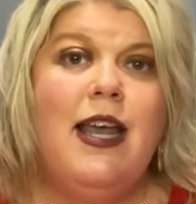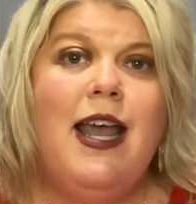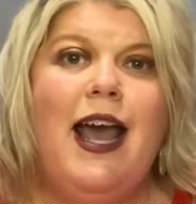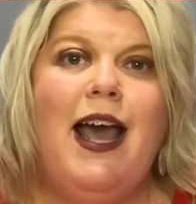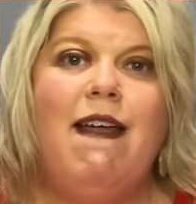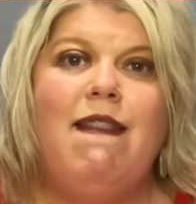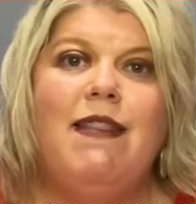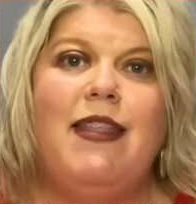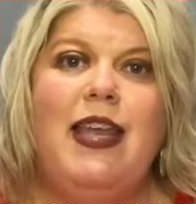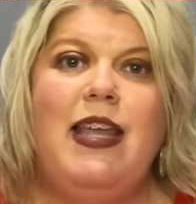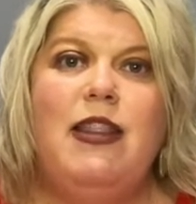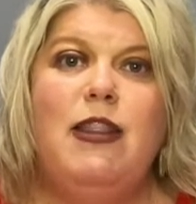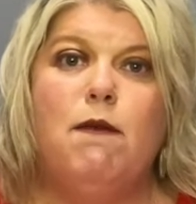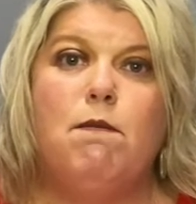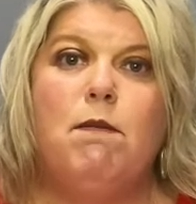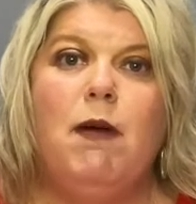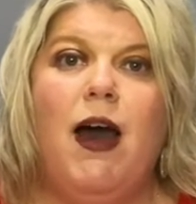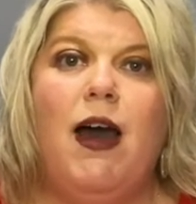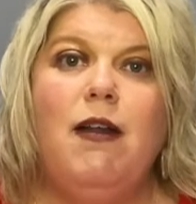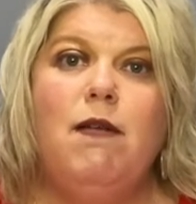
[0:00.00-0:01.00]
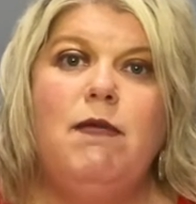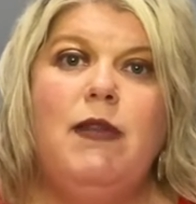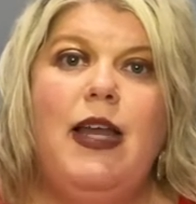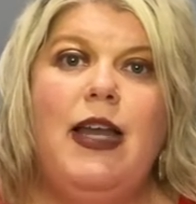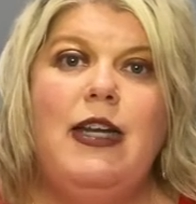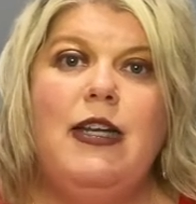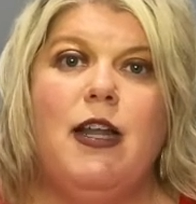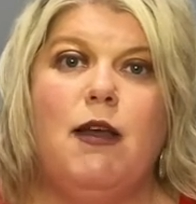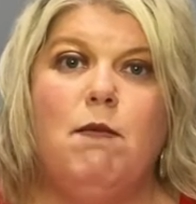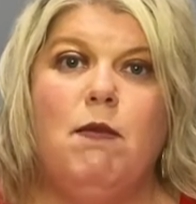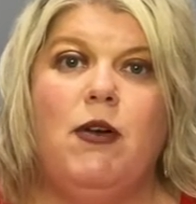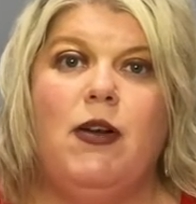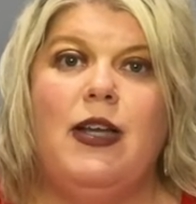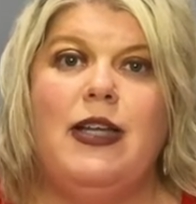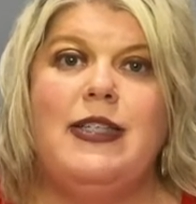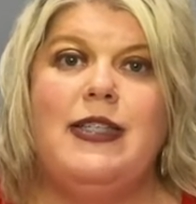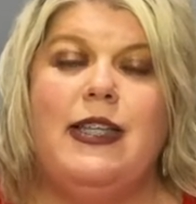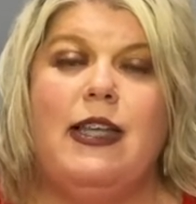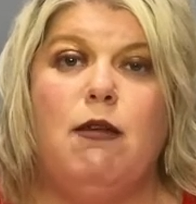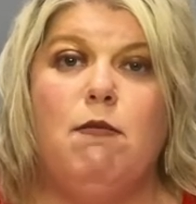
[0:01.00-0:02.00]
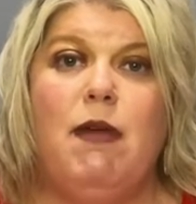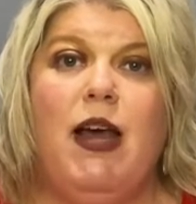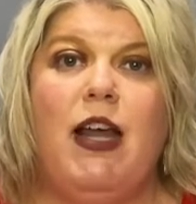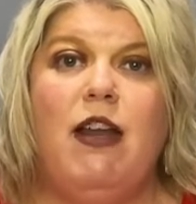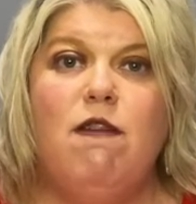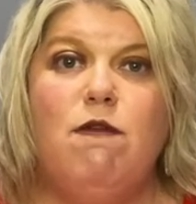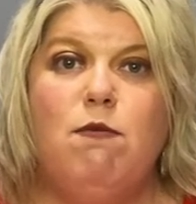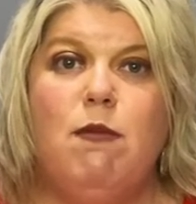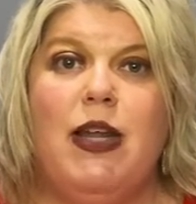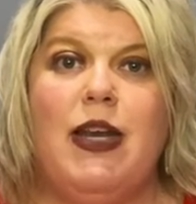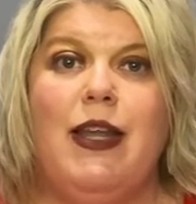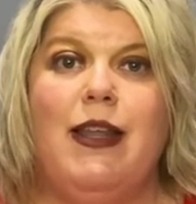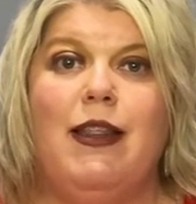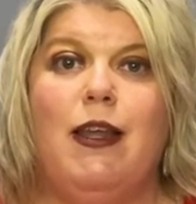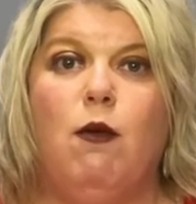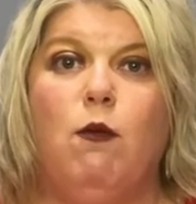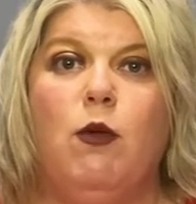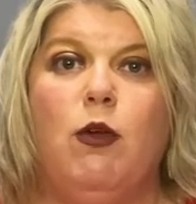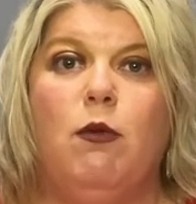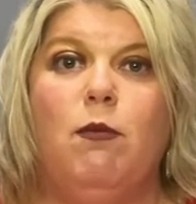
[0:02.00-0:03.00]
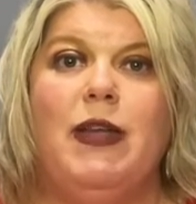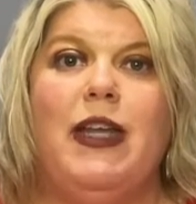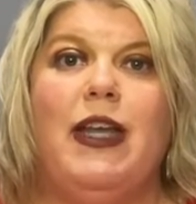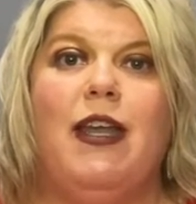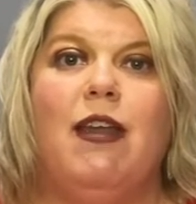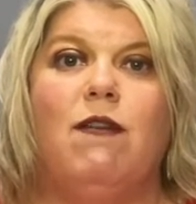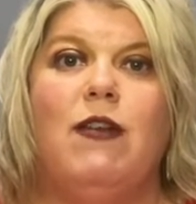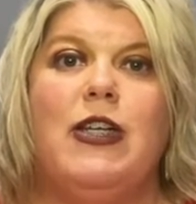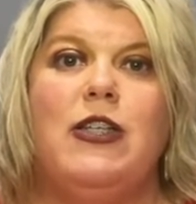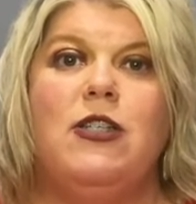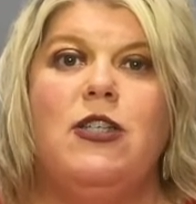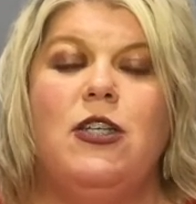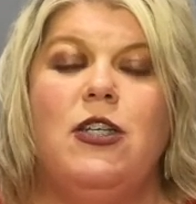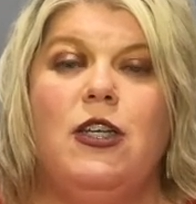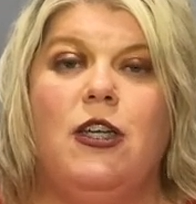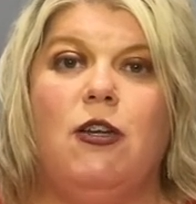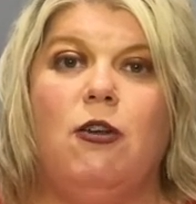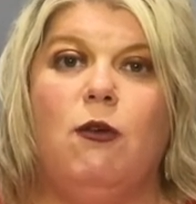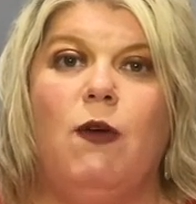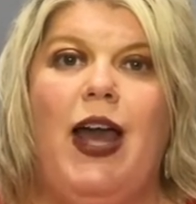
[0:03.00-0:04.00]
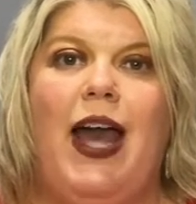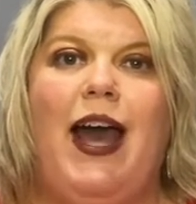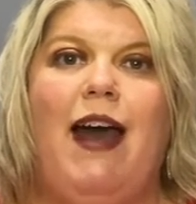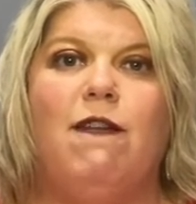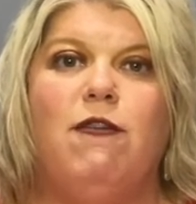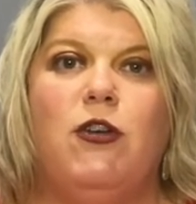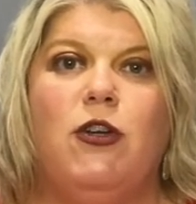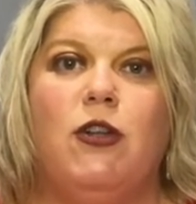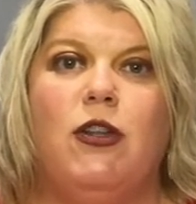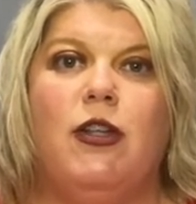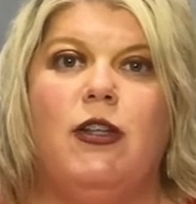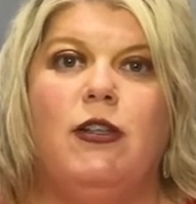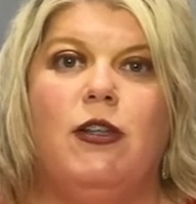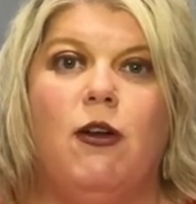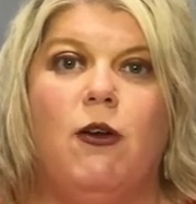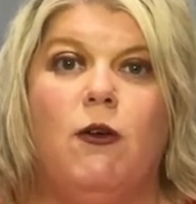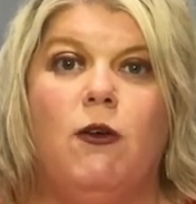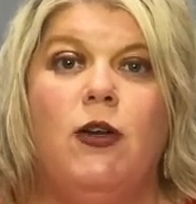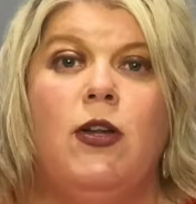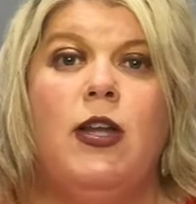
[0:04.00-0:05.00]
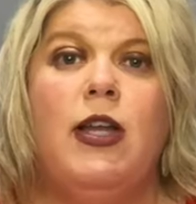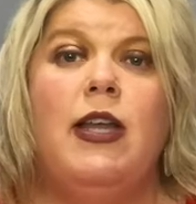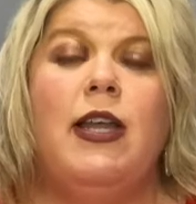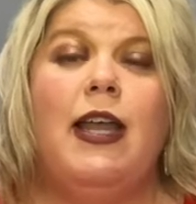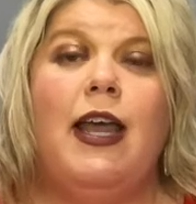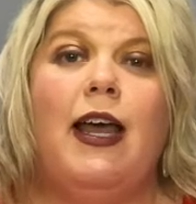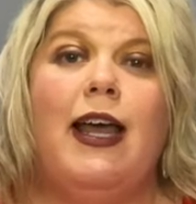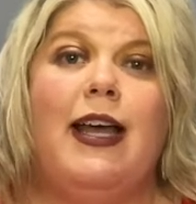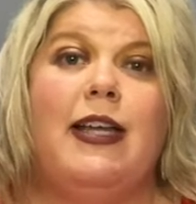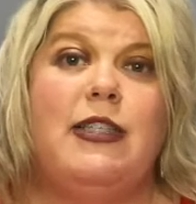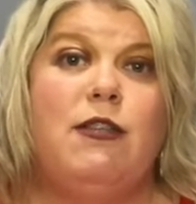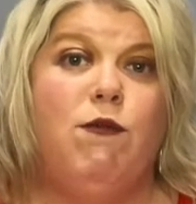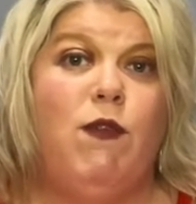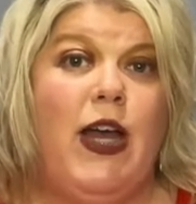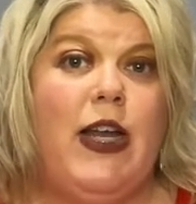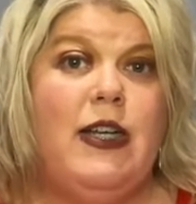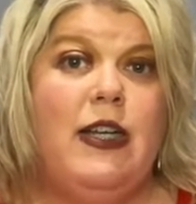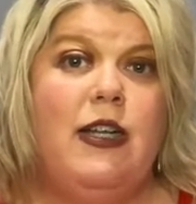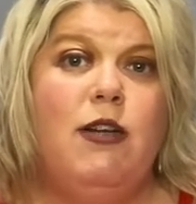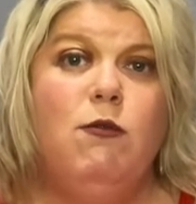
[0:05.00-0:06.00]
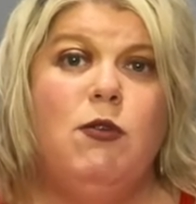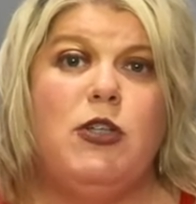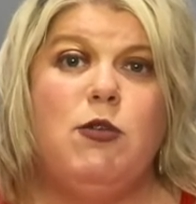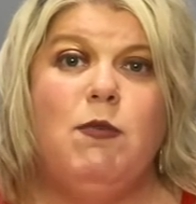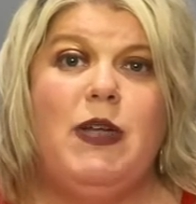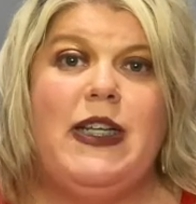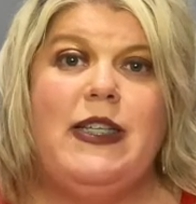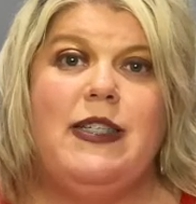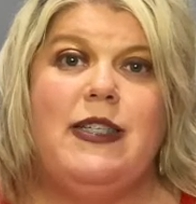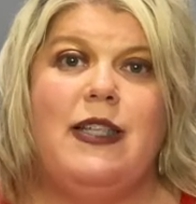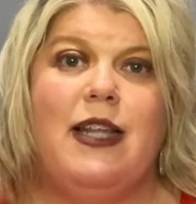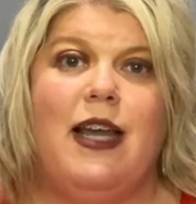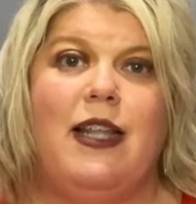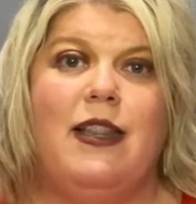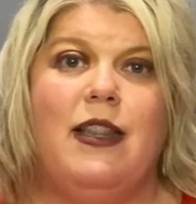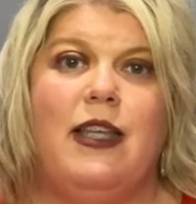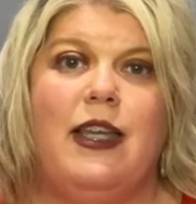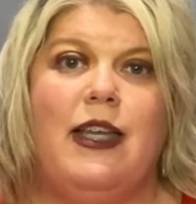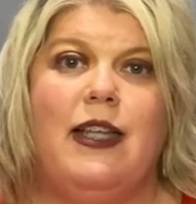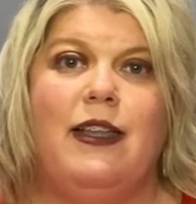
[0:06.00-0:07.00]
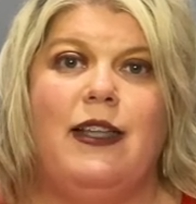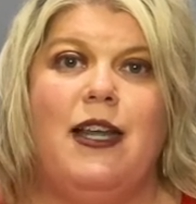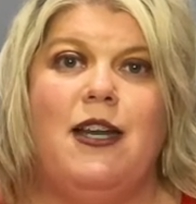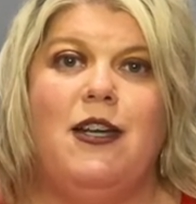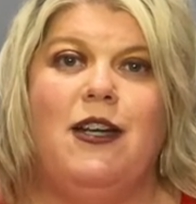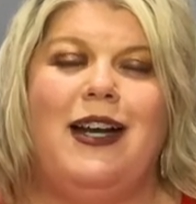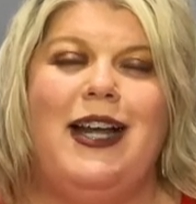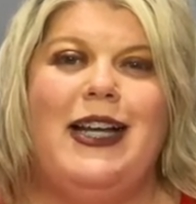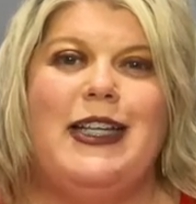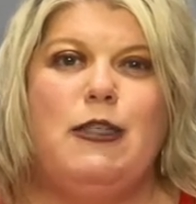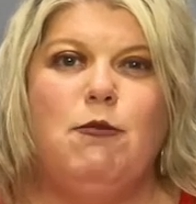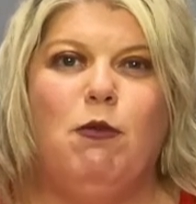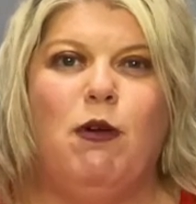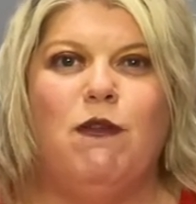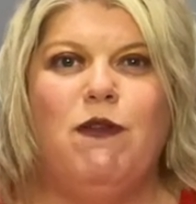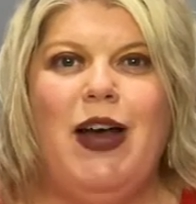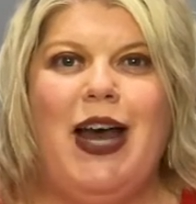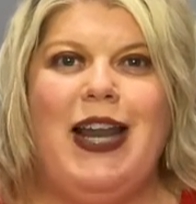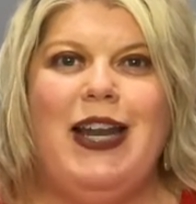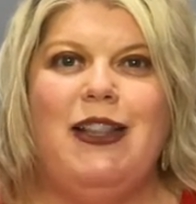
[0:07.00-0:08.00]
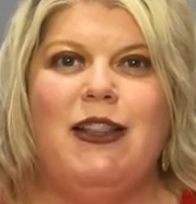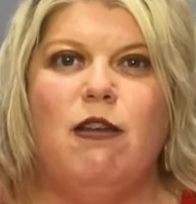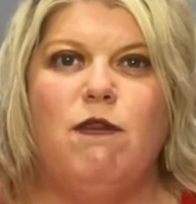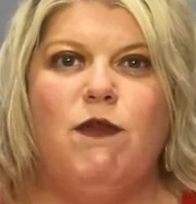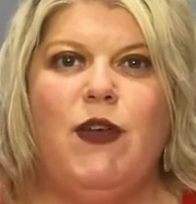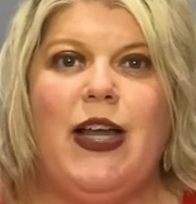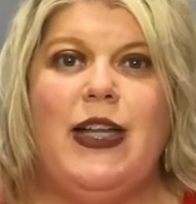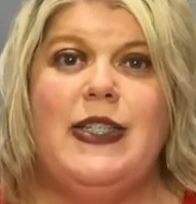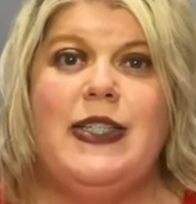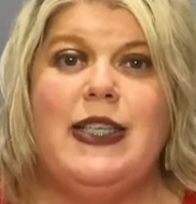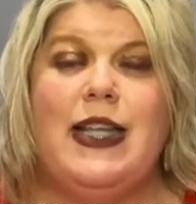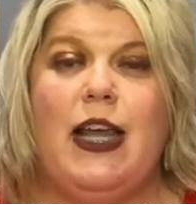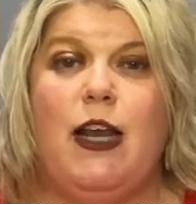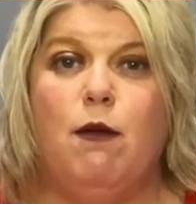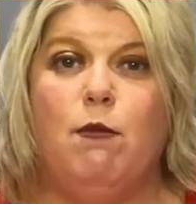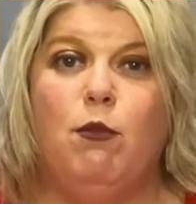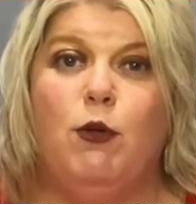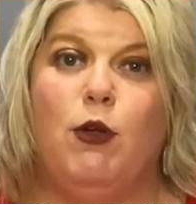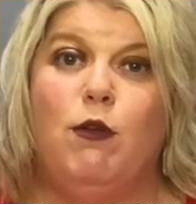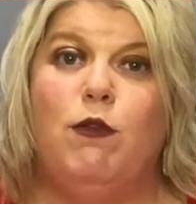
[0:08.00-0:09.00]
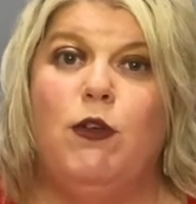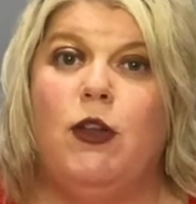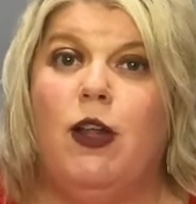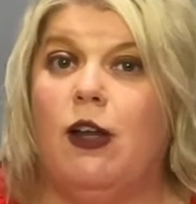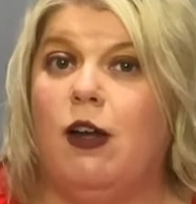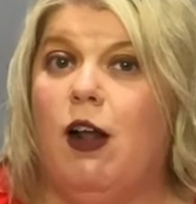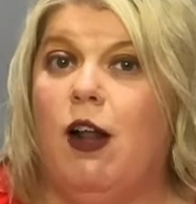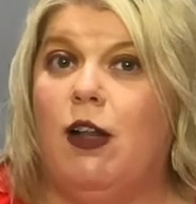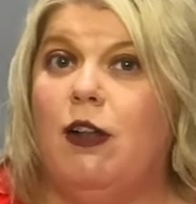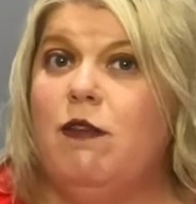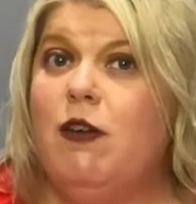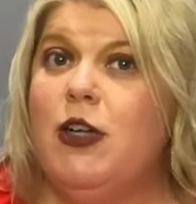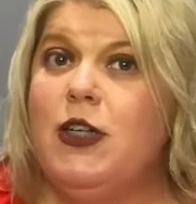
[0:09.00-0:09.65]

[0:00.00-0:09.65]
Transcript: And then the bottom line number is the amount of money that we'll be giving to you after the loan has funded, which means that the lender has provided the funds and approval on all of our